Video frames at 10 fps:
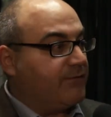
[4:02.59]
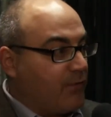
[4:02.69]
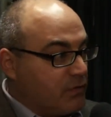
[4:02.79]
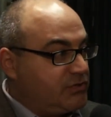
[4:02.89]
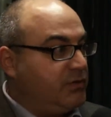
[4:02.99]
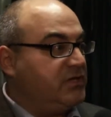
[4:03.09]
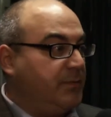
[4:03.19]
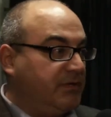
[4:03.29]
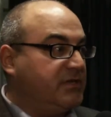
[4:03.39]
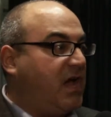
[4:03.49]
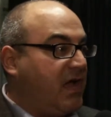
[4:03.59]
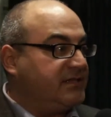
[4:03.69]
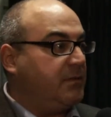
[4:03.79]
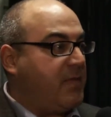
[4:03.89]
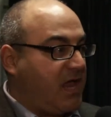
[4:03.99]
First, you need to build a
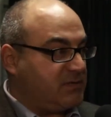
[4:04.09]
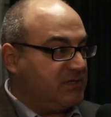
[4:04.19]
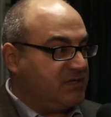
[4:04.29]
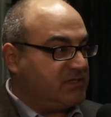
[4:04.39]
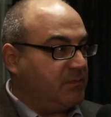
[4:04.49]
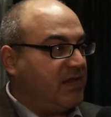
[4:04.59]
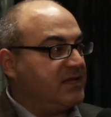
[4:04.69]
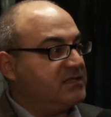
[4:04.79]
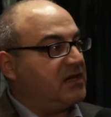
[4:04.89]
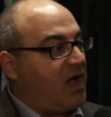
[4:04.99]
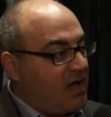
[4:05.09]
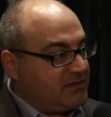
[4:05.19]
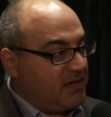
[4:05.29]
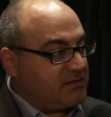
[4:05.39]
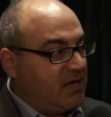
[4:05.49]
content management system that has the
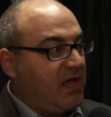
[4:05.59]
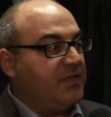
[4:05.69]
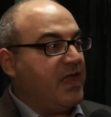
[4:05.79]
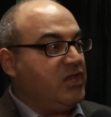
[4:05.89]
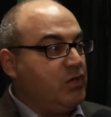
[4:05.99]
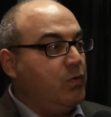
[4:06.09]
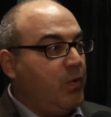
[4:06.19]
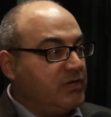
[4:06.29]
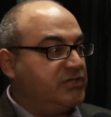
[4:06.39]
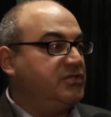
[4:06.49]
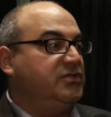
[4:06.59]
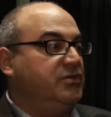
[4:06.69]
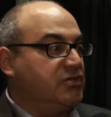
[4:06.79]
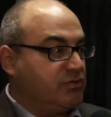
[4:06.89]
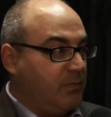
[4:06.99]
content that you wish to
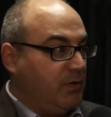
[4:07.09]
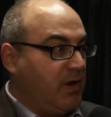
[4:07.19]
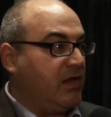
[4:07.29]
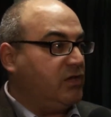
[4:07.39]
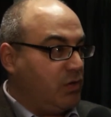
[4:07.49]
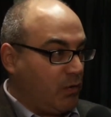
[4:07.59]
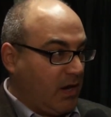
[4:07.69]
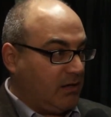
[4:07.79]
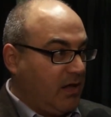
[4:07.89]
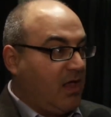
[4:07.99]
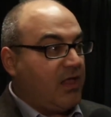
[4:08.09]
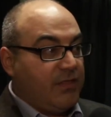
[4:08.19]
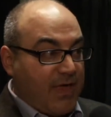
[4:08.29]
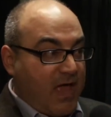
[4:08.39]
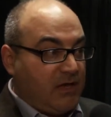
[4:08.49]
distribute and curate.
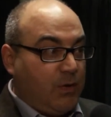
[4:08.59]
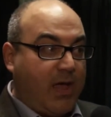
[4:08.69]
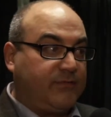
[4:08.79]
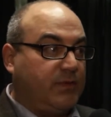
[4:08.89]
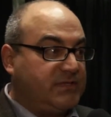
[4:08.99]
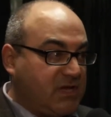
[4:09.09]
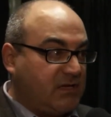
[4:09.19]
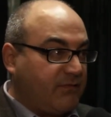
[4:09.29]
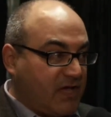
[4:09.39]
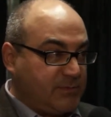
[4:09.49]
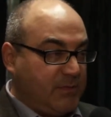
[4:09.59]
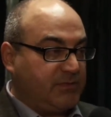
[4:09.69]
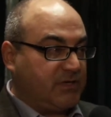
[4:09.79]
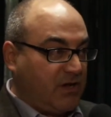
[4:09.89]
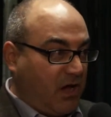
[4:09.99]
Then you have to incentivize
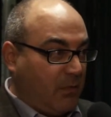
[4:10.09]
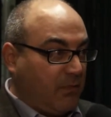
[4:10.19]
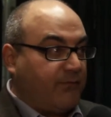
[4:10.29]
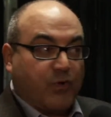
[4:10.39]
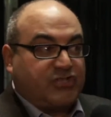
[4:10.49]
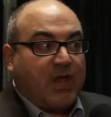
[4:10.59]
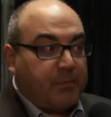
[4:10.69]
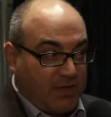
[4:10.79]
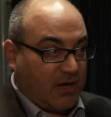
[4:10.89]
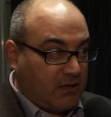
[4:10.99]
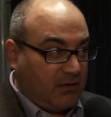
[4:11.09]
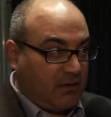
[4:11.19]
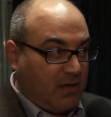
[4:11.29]
people to come for something.